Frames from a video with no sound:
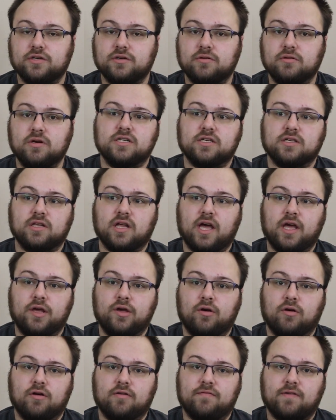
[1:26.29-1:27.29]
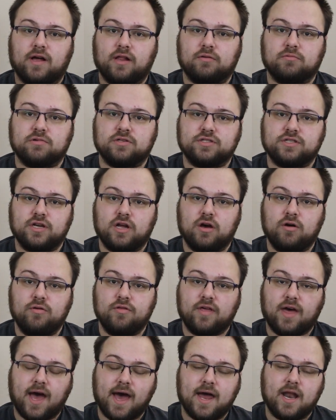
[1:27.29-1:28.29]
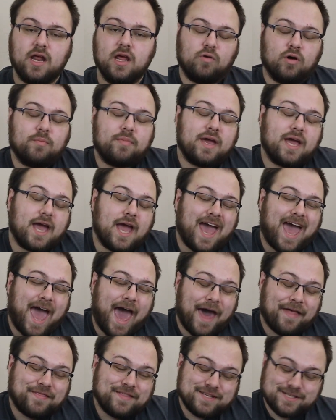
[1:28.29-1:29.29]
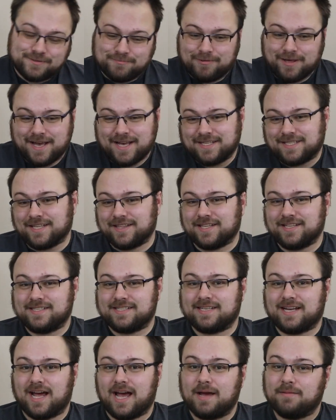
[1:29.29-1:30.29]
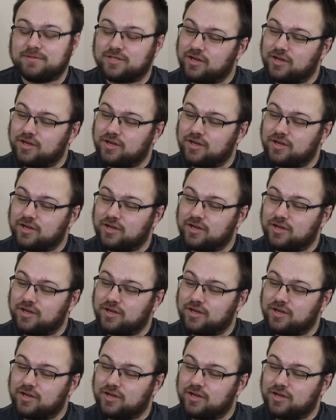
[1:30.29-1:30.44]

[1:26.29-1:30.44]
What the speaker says: do to let your followers know that we'll be at this place at this time.